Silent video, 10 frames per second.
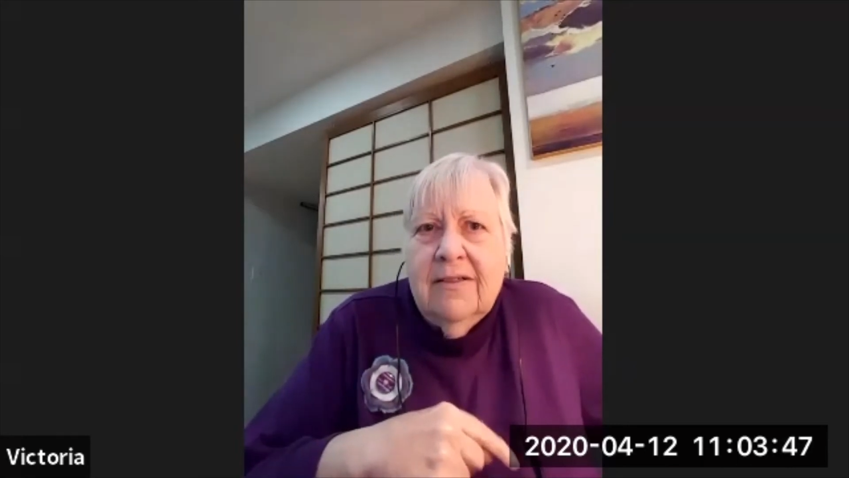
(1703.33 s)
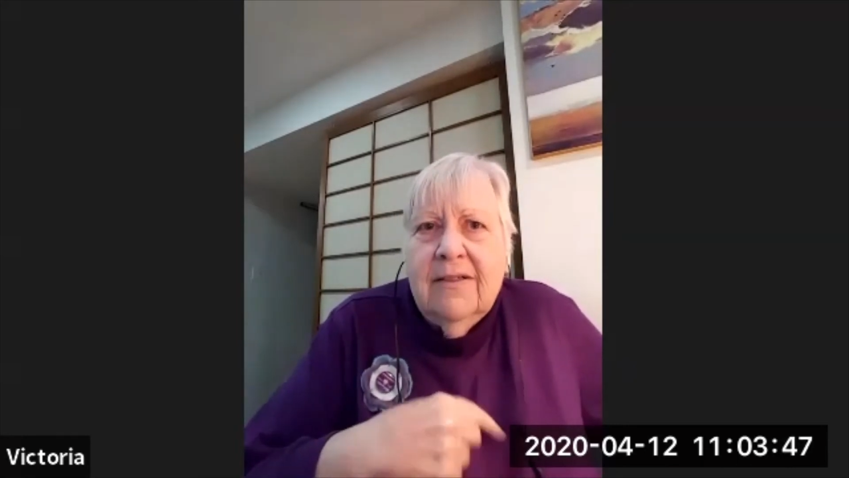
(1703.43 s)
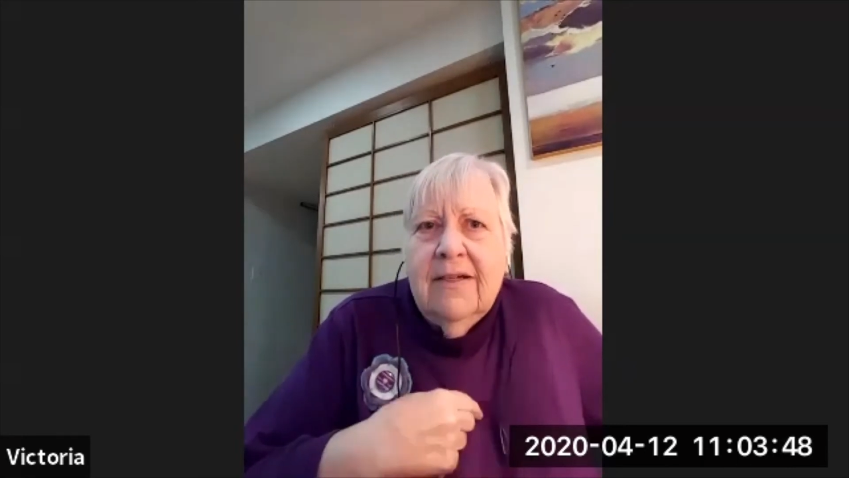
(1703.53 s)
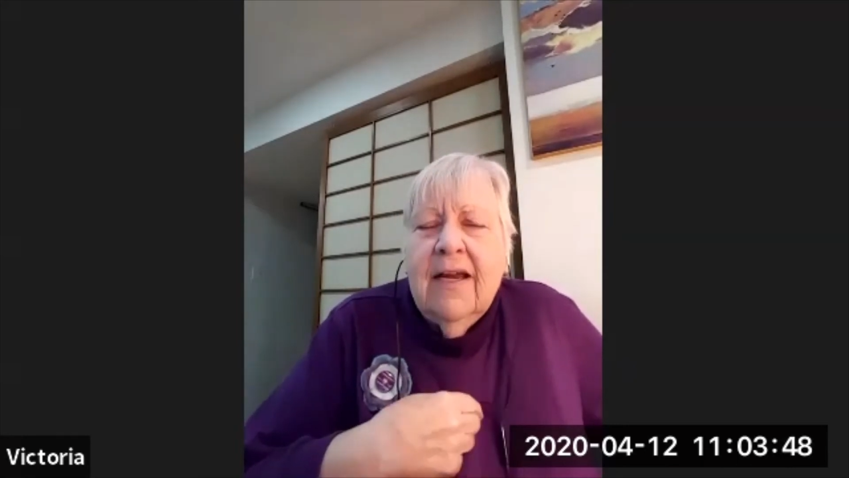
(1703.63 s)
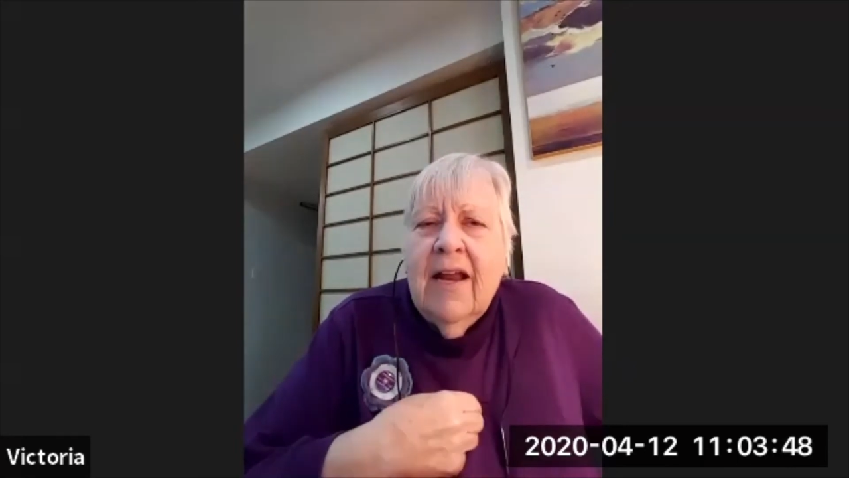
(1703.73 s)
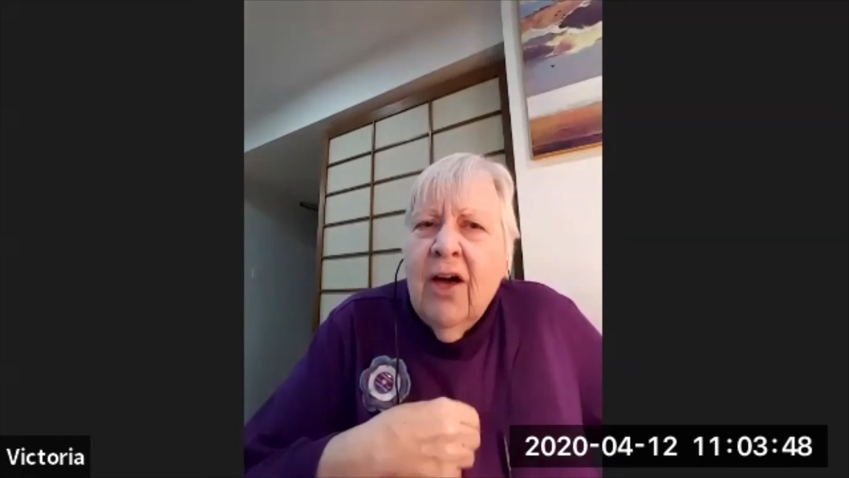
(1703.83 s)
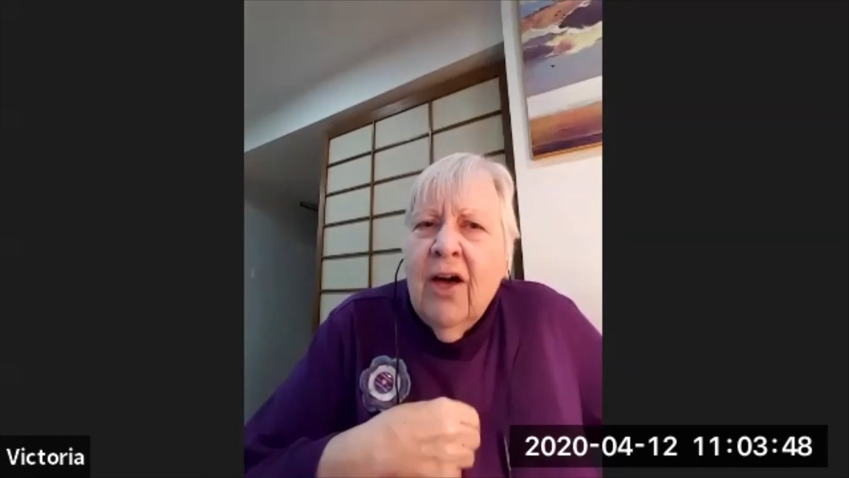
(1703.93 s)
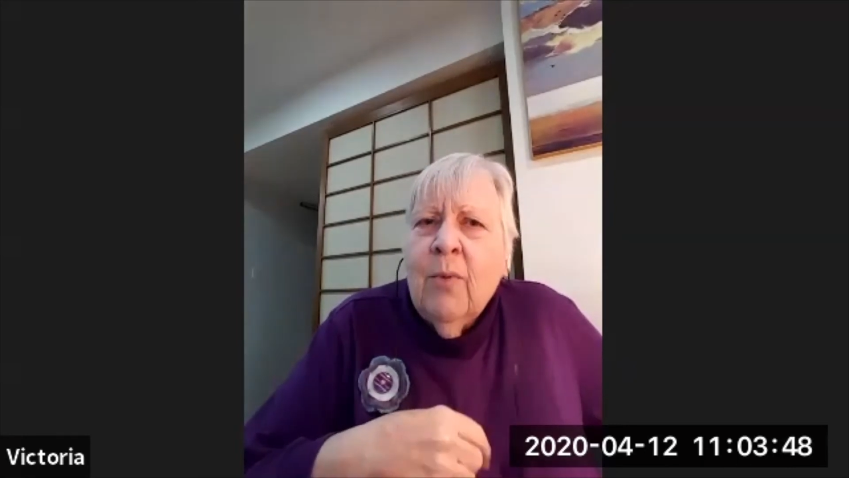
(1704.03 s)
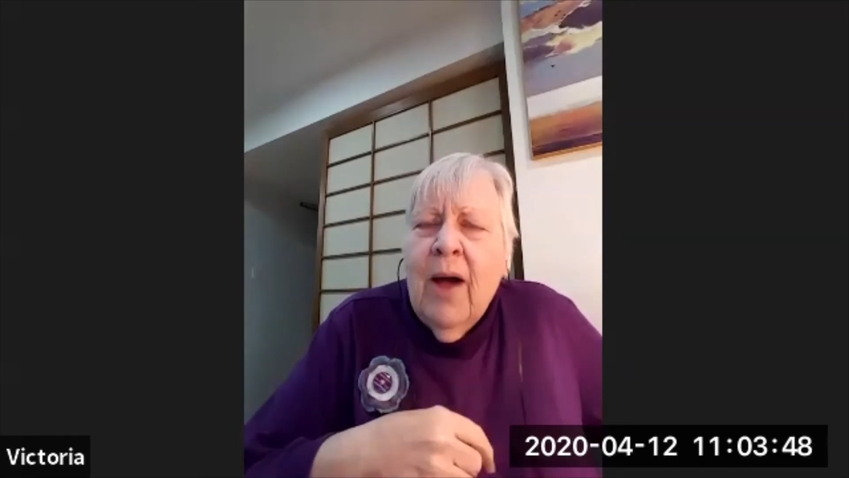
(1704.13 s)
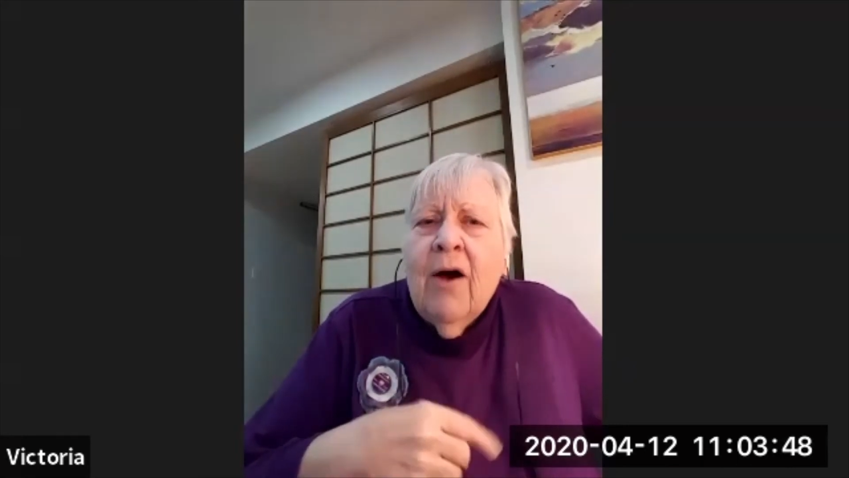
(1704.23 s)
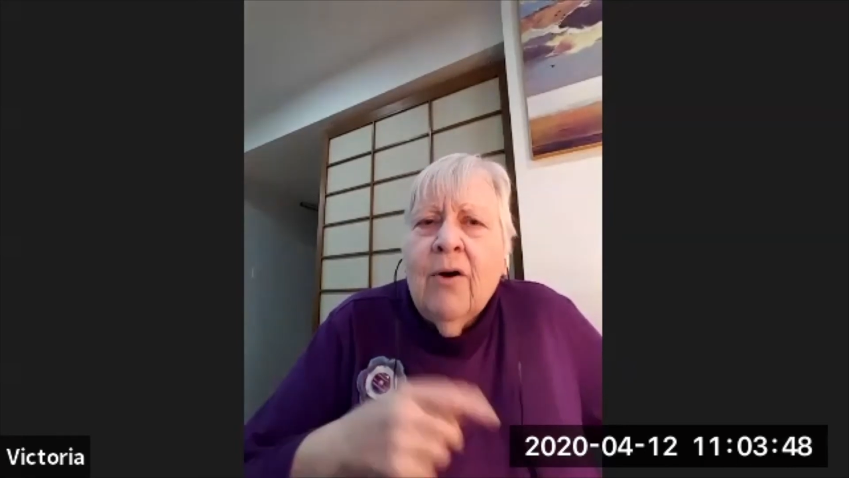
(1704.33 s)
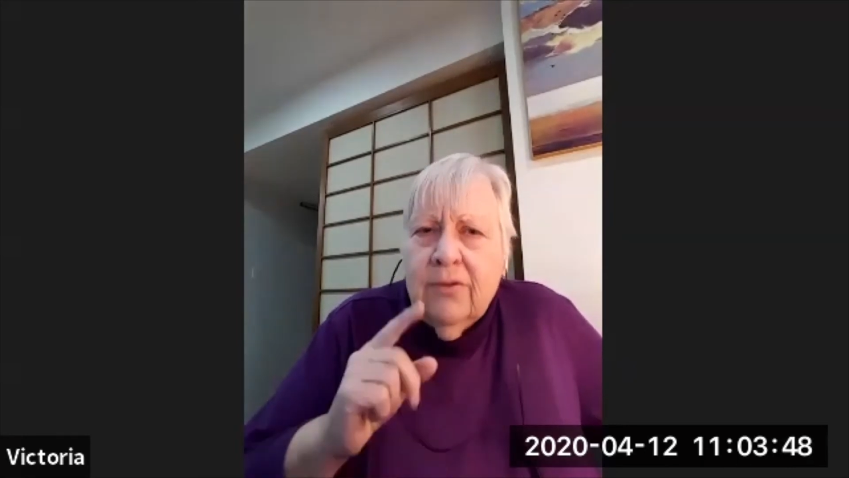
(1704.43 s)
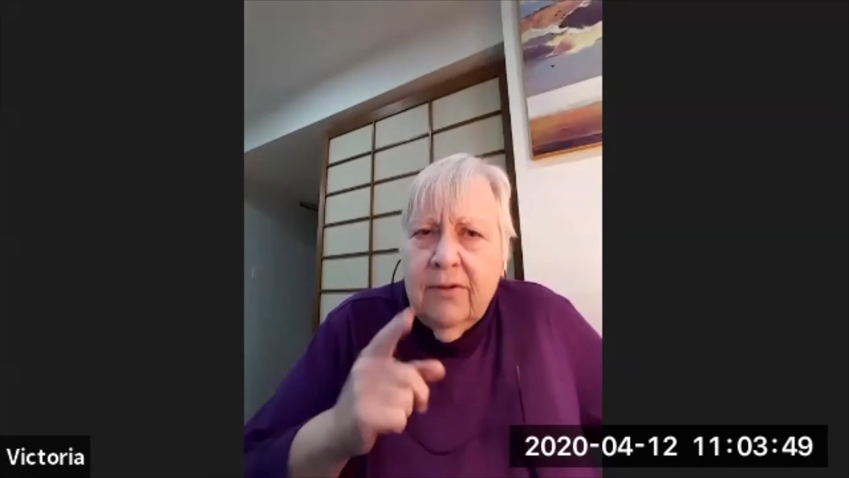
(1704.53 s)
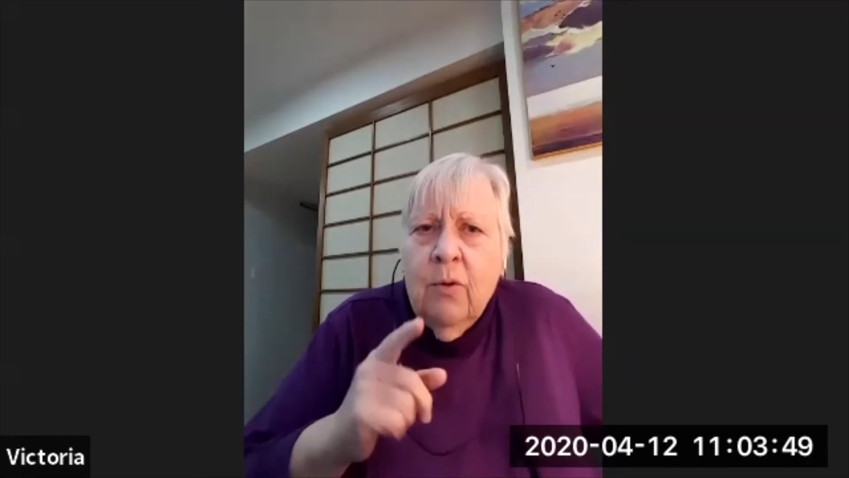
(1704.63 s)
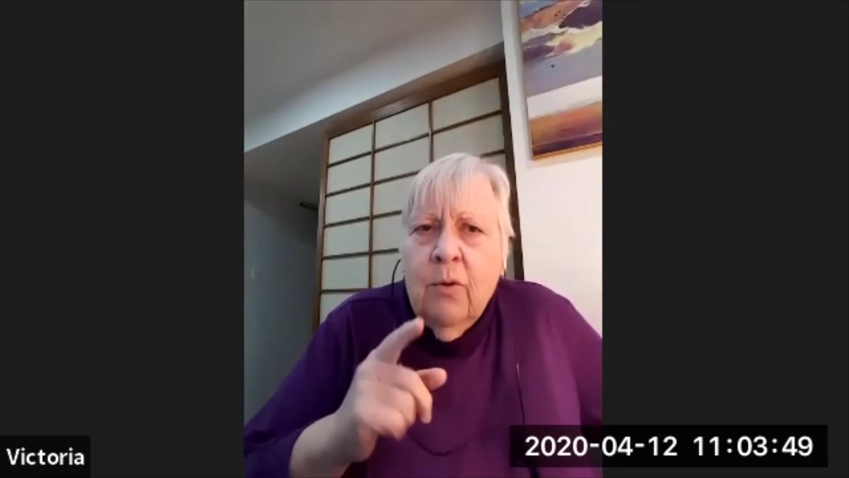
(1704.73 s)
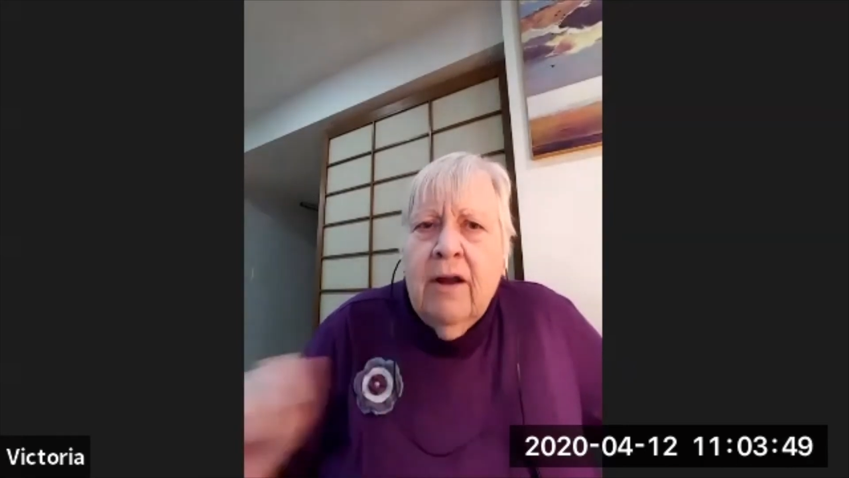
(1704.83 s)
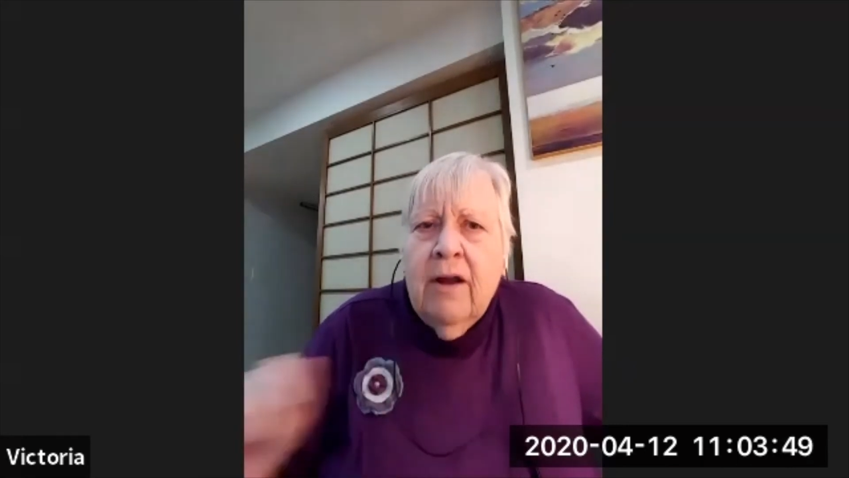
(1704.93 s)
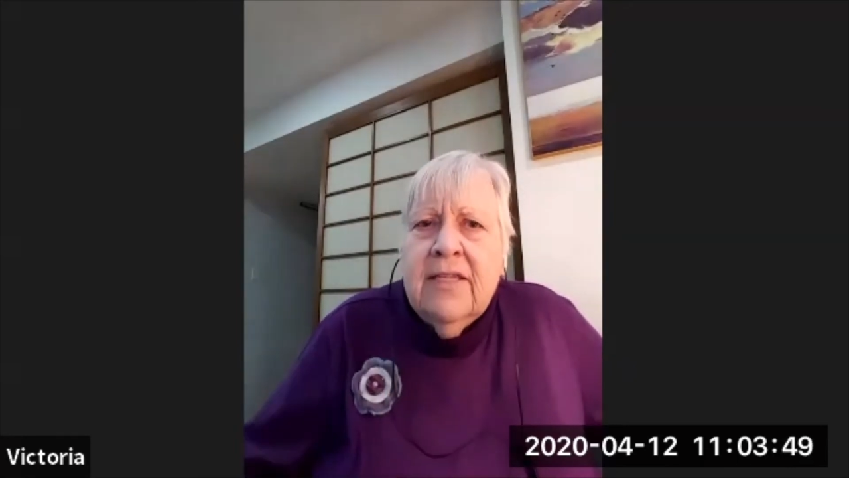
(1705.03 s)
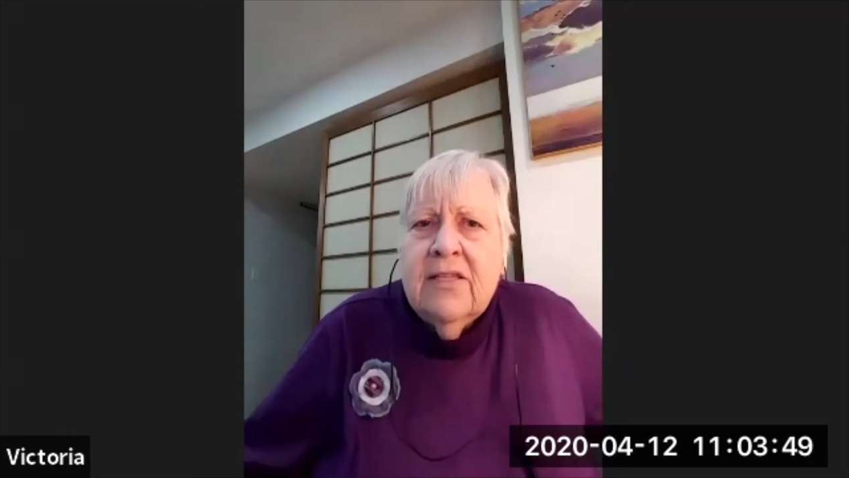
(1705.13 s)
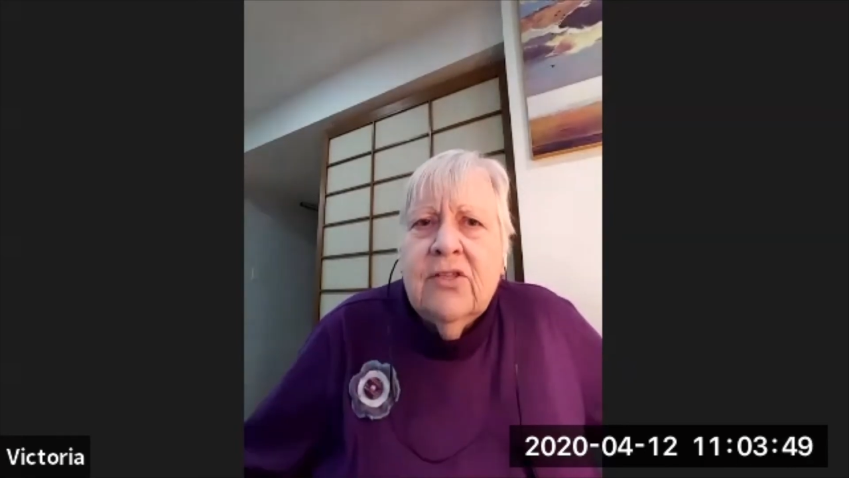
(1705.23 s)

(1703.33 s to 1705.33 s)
And I thought, wow, awareness